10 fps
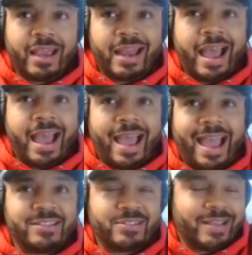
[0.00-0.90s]

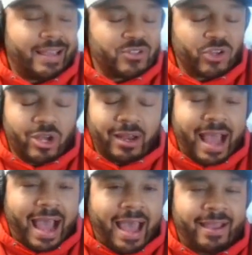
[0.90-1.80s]
I just think he's a good
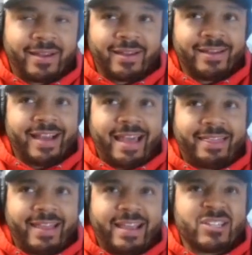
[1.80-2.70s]
guy. I
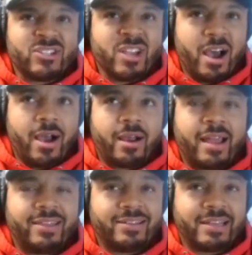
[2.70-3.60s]
think he's young.
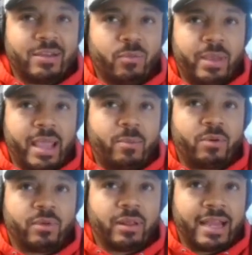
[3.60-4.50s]
I think that he'll be able
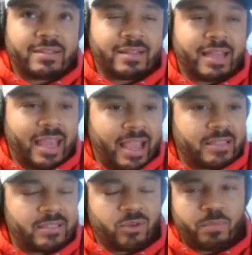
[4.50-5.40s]
to relate to the
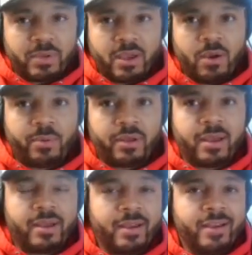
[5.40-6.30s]
kids and will be able
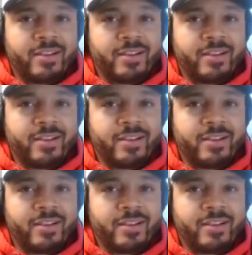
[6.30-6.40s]
to